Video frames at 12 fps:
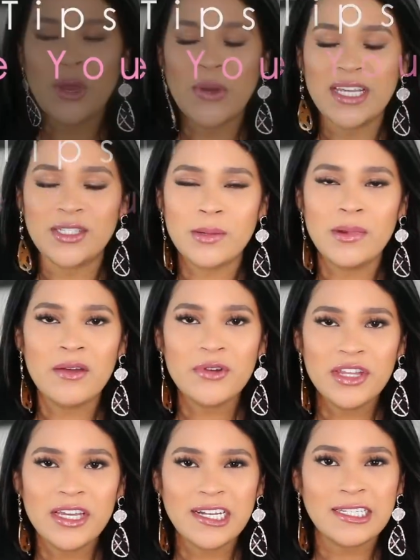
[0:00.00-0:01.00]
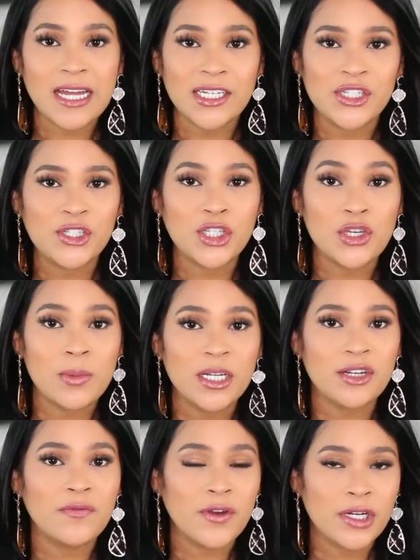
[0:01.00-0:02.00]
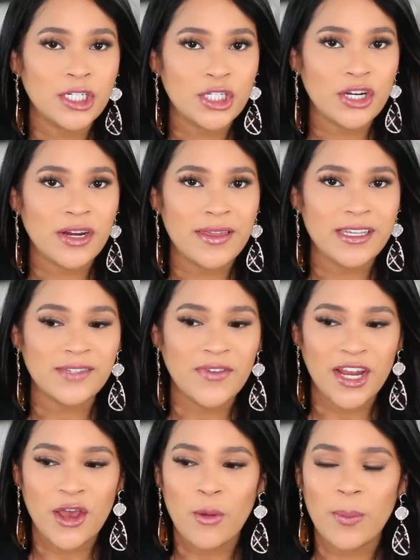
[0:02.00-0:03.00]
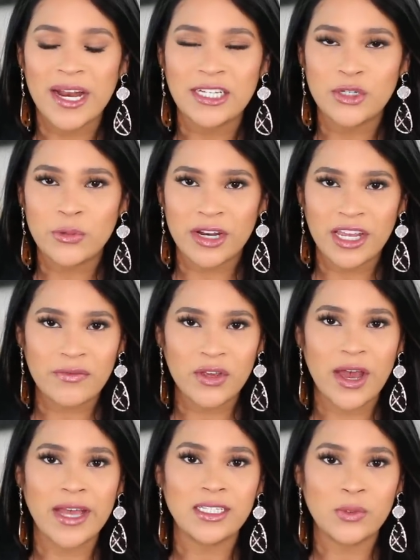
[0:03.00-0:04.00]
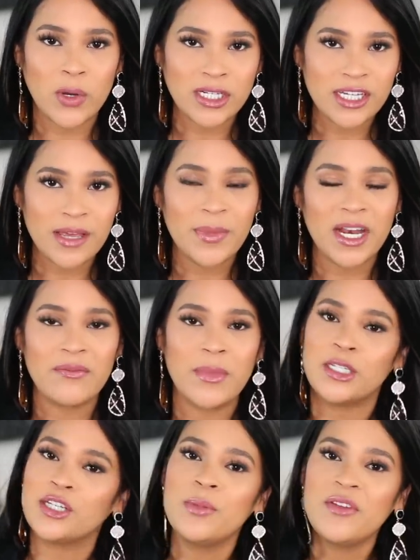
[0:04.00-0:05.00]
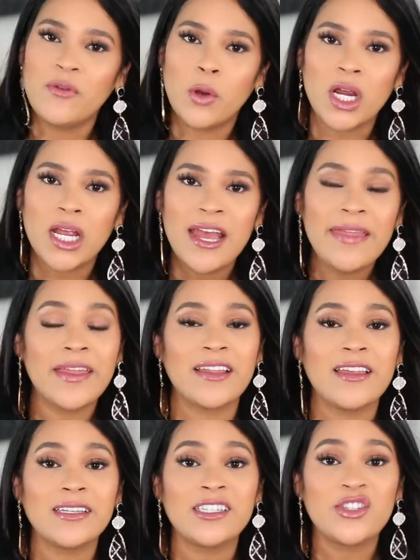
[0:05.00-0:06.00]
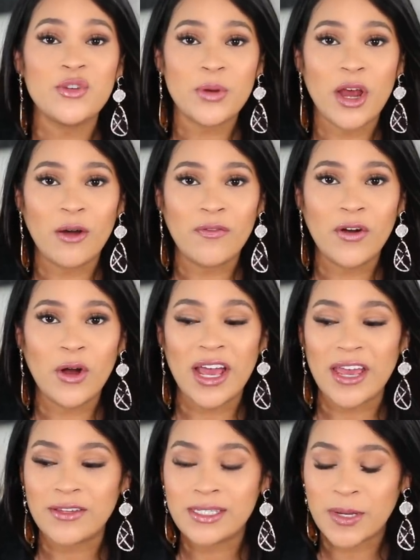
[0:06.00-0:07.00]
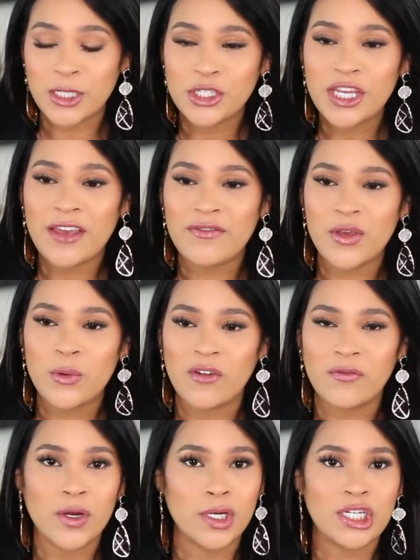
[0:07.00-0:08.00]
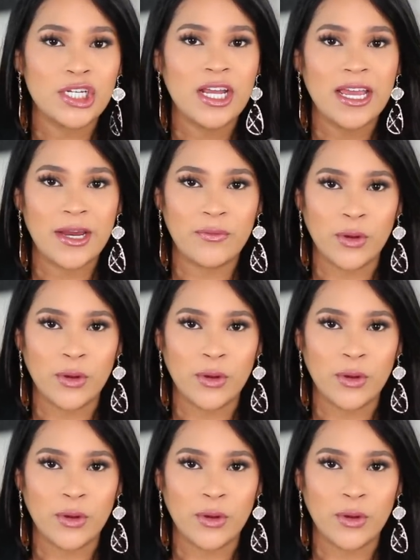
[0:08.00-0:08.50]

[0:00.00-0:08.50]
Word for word: Okay, so I'm not really going to touch too much on furniture in this video, but I do want to give you guys one tip that I've mentioned before that I think is super helpful, especially if you are furnishing a